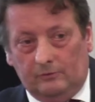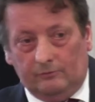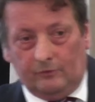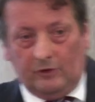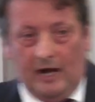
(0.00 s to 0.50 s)

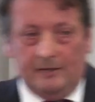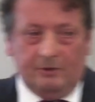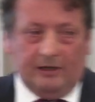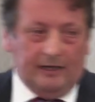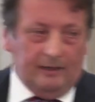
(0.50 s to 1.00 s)
for
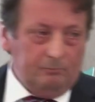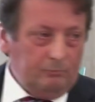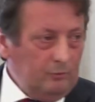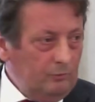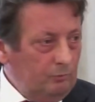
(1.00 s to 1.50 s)

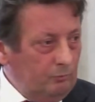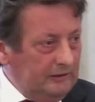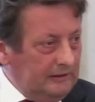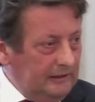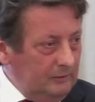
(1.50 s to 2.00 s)
Abraham,
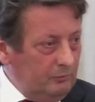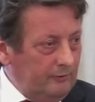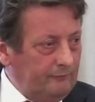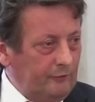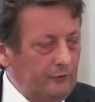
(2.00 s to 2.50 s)
when he would
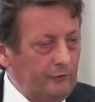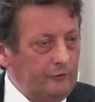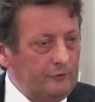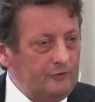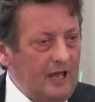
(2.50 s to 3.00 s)
have
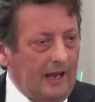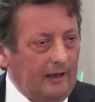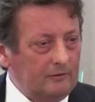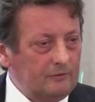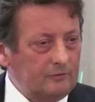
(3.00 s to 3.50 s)
heard
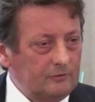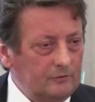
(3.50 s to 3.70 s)
that,